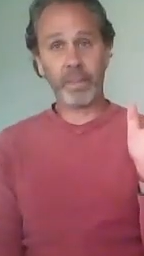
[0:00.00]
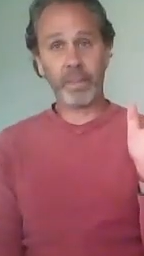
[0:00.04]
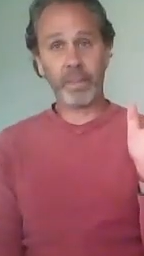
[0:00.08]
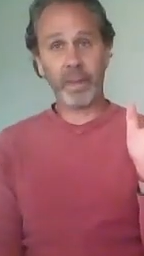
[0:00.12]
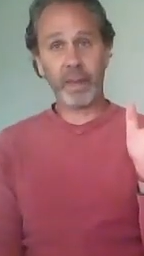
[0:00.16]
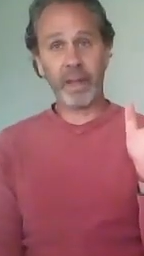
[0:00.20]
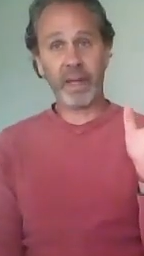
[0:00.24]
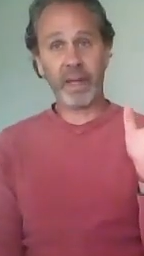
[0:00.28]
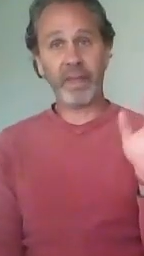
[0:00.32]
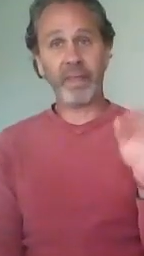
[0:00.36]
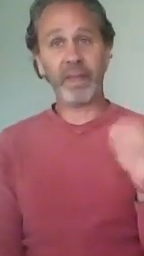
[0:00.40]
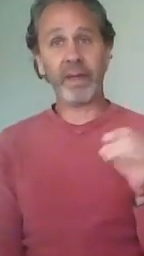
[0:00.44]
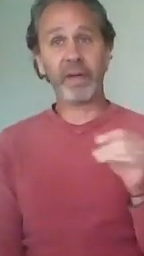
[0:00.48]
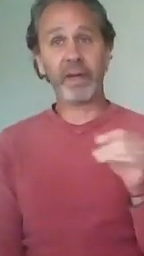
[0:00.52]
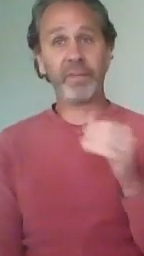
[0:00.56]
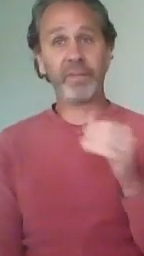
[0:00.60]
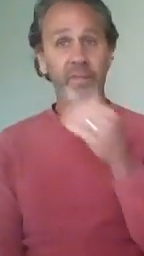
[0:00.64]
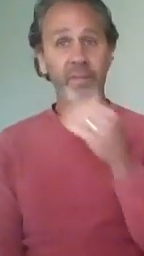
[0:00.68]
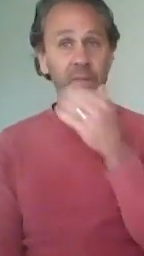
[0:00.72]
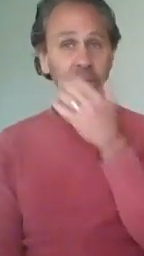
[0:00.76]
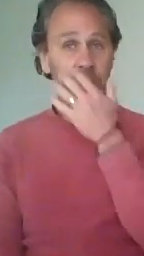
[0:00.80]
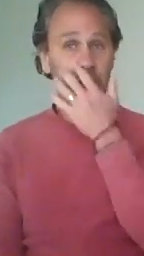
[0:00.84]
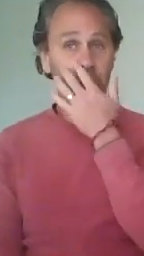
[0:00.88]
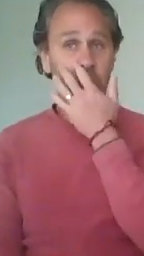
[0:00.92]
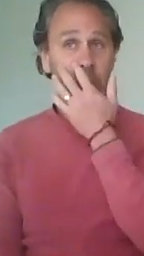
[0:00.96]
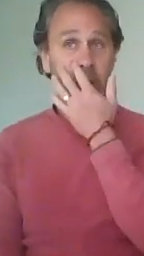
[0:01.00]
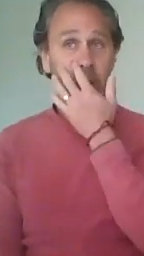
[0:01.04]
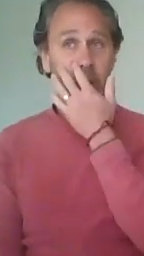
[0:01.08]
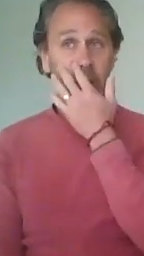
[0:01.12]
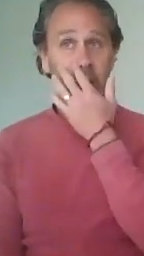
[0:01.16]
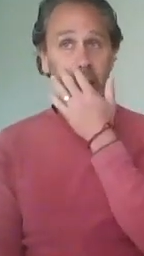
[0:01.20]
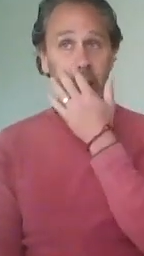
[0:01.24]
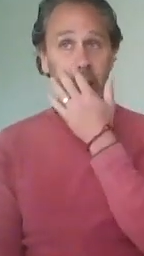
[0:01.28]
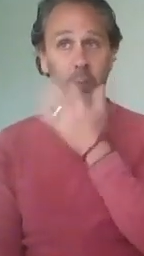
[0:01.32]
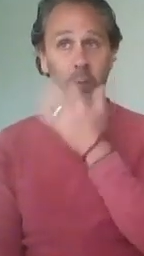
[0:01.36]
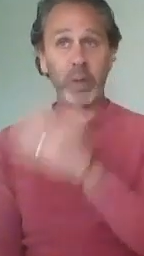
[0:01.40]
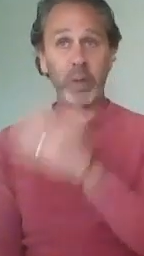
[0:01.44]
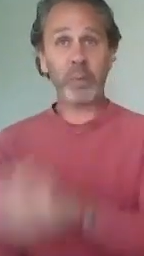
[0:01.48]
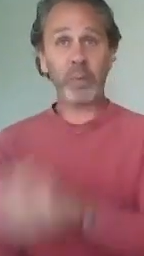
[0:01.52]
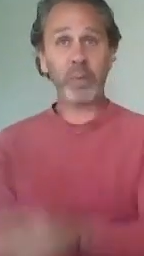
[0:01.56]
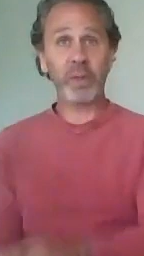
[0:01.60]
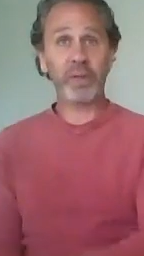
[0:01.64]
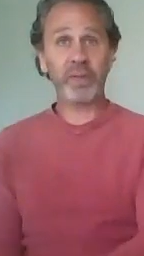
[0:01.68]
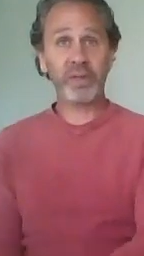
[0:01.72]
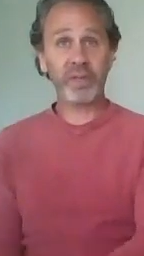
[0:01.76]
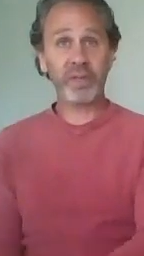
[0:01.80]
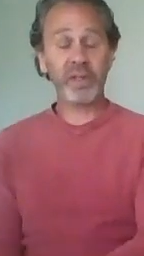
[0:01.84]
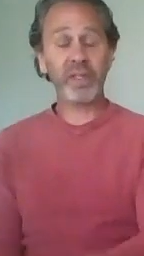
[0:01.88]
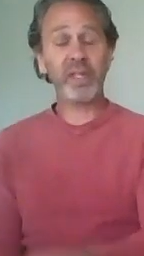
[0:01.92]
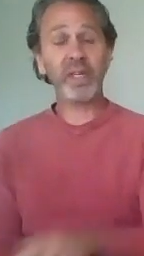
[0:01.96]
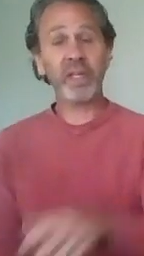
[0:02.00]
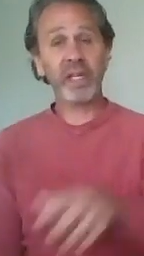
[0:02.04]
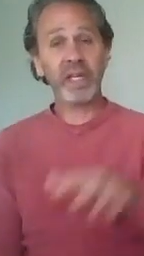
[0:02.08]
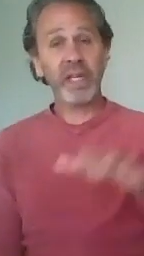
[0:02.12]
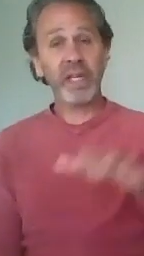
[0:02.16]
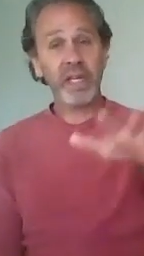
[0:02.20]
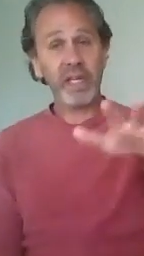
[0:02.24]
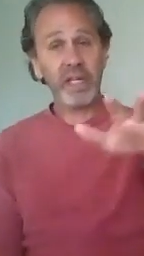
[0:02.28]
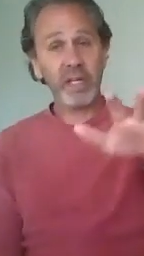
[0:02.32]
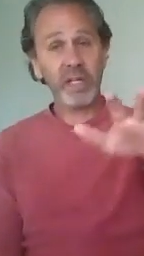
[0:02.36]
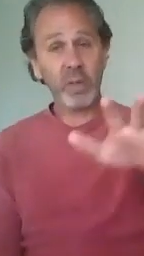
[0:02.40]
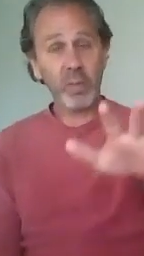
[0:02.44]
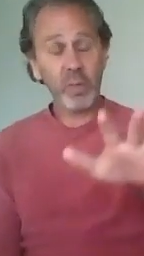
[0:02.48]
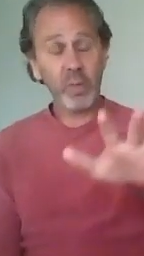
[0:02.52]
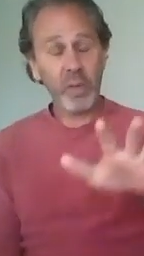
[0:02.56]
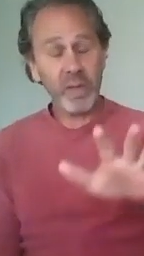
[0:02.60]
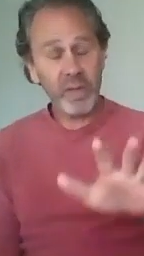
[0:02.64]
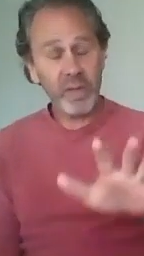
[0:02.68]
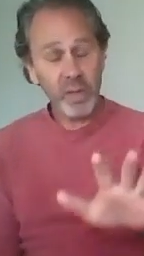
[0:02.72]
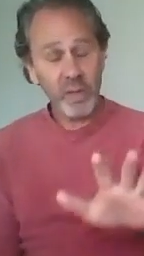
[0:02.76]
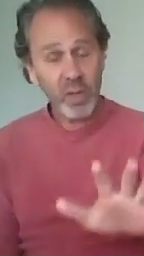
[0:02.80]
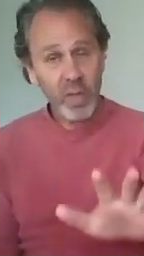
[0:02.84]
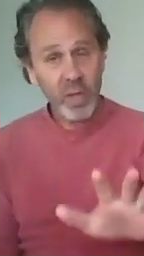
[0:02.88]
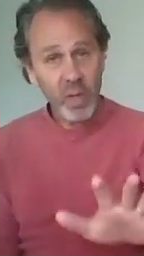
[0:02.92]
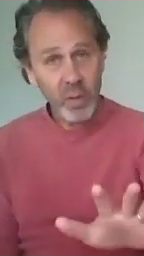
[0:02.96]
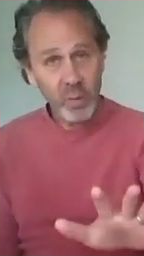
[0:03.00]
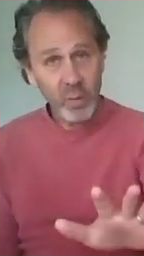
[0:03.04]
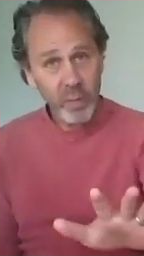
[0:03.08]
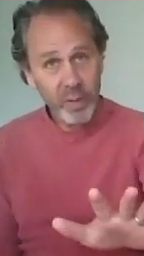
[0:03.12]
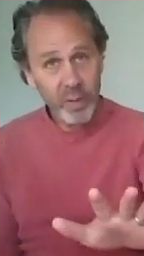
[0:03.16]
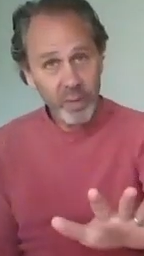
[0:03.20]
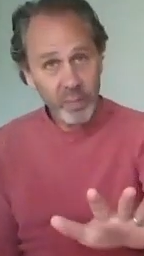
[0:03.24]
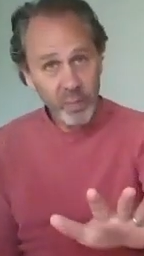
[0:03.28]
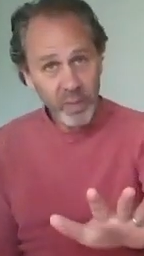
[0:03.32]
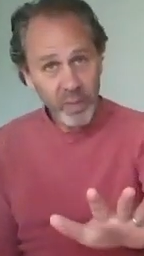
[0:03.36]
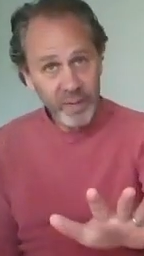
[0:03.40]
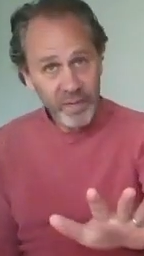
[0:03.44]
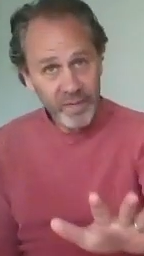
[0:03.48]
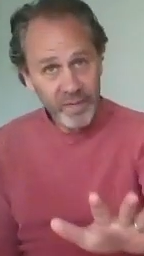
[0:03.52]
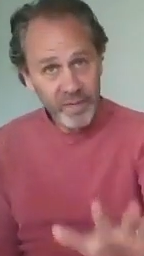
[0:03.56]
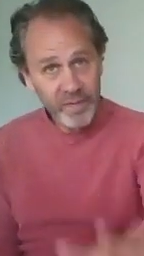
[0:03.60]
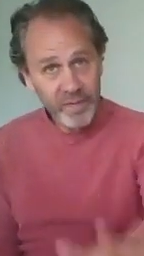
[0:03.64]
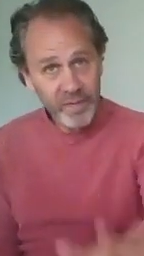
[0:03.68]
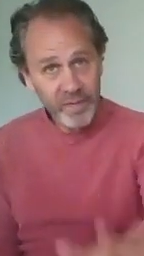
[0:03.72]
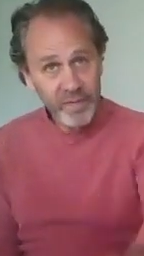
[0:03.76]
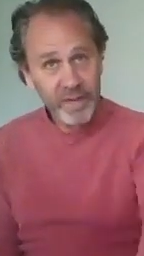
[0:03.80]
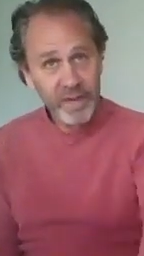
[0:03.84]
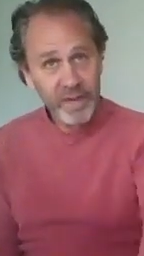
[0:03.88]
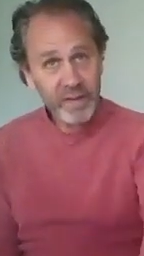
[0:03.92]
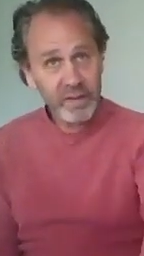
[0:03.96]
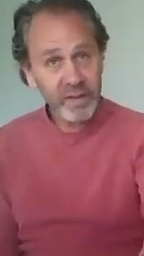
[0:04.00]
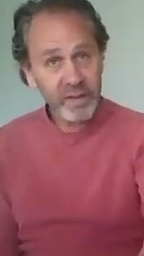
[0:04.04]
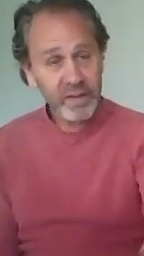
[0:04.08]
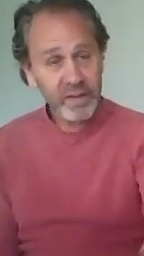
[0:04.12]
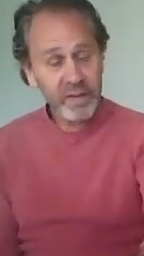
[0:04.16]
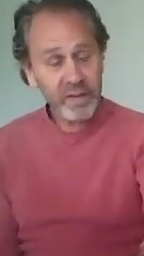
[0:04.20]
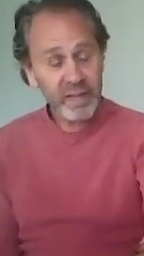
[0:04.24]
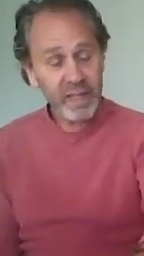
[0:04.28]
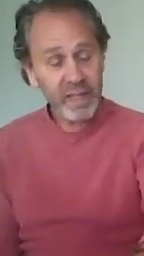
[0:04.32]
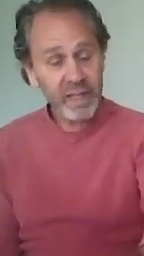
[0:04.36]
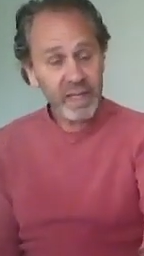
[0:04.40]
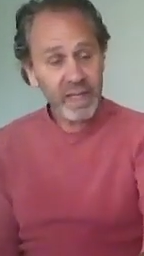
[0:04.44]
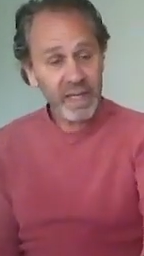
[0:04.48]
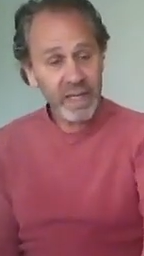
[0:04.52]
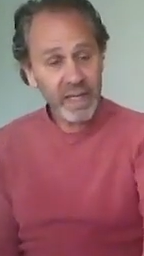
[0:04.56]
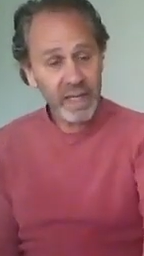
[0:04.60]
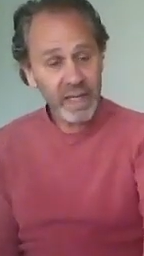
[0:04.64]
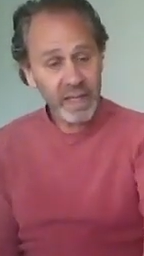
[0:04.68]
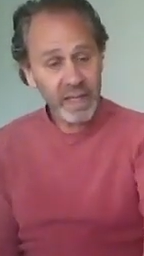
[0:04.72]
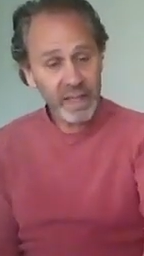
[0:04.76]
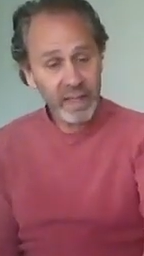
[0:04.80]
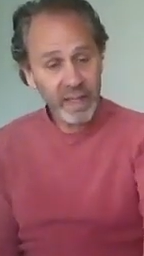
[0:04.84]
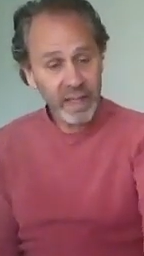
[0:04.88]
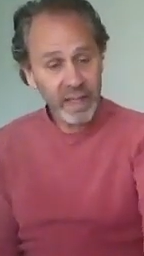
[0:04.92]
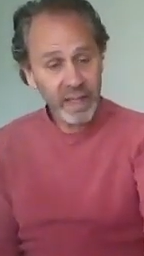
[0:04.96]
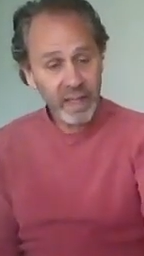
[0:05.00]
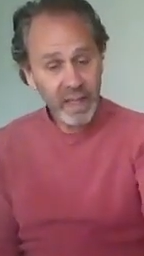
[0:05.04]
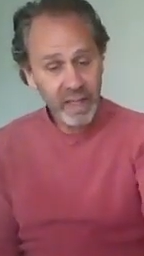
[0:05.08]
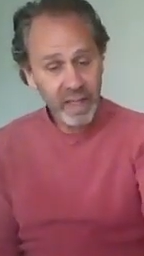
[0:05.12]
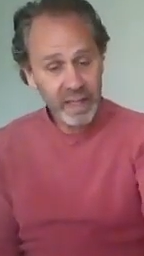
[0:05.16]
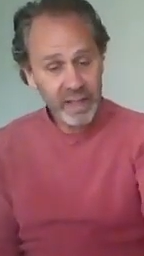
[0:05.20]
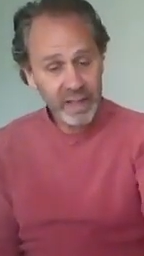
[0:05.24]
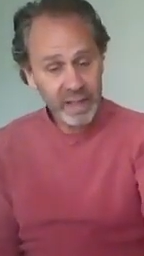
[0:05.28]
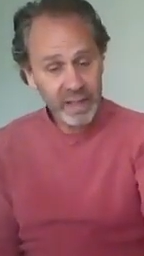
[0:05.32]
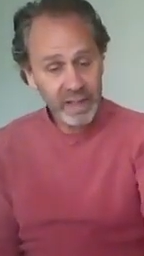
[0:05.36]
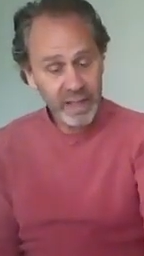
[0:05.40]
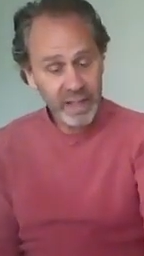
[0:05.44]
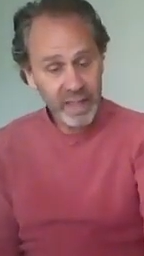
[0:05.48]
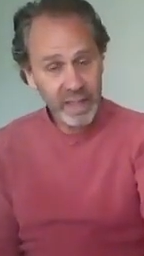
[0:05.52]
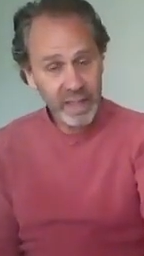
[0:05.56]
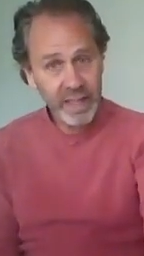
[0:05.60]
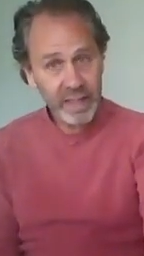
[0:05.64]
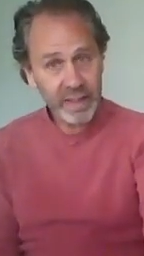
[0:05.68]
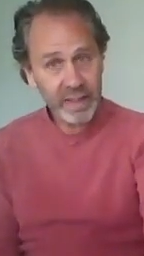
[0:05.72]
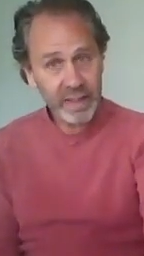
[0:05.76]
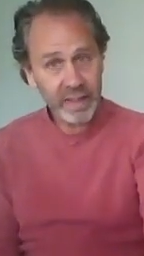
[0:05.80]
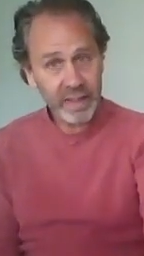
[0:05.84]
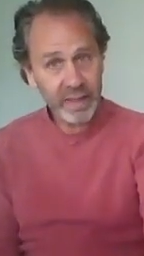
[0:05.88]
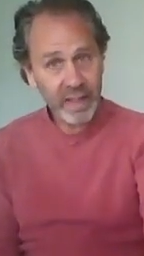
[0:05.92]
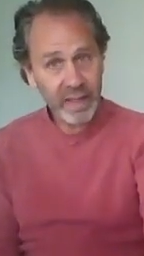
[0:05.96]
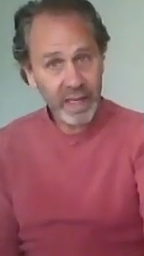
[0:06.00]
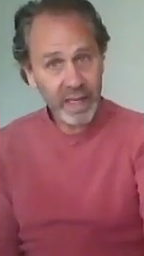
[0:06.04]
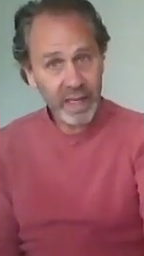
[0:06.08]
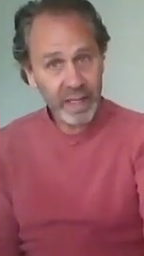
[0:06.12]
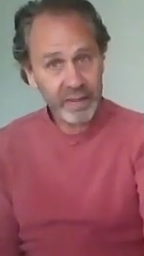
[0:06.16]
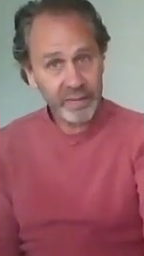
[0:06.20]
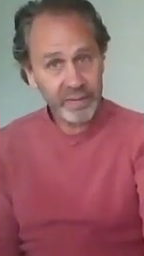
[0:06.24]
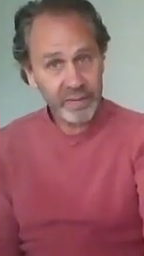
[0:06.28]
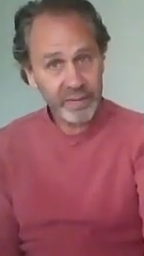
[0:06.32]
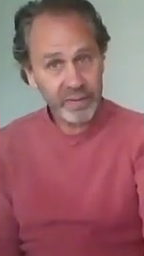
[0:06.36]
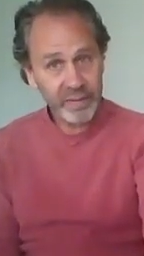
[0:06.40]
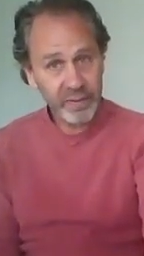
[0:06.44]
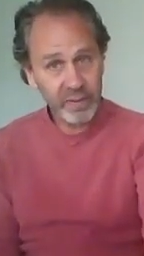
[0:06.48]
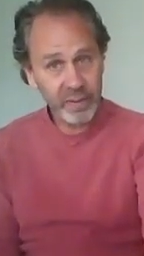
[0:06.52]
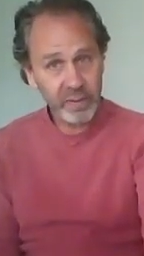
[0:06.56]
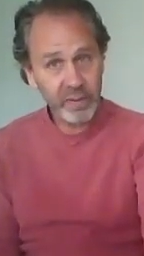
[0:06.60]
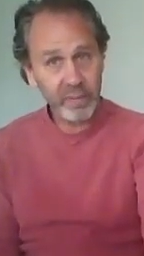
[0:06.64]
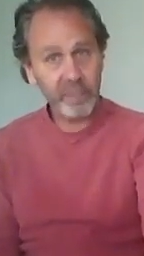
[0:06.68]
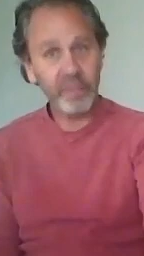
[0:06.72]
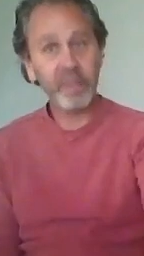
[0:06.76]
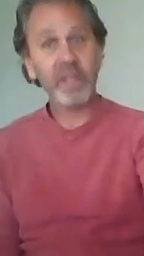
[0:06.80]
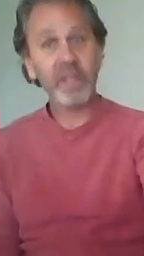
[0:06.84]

And therefore, when we see it, when we feel the hand on the hot stove,